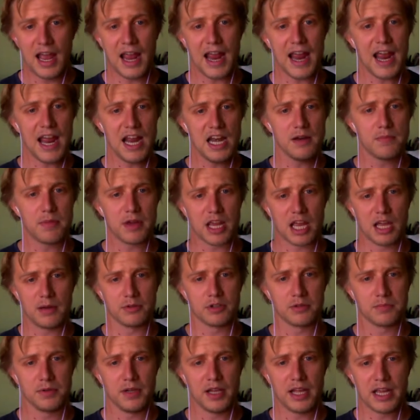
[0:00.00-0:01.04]
and being able to
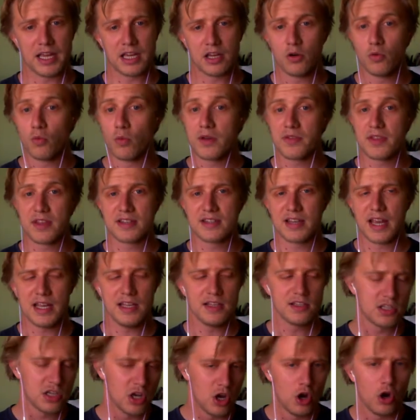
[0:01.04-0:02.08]
play When the
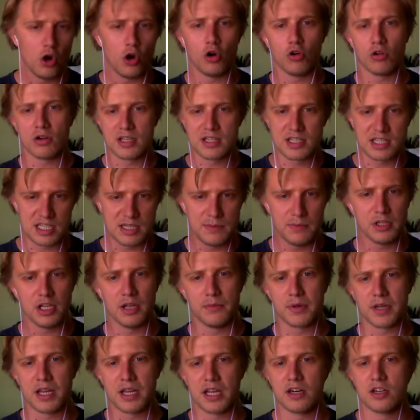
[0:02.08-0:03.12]
Saints or a similar
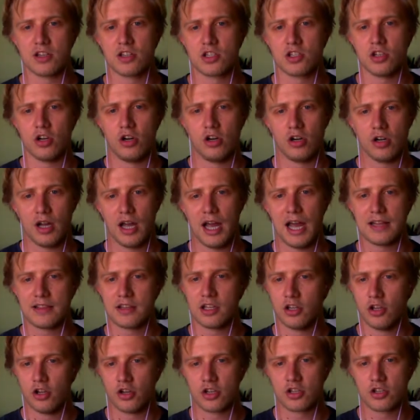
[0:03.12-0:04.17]
beginner's song at the
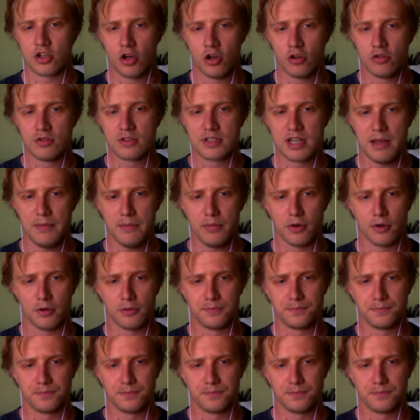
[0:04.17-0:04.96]
learner's own tempo.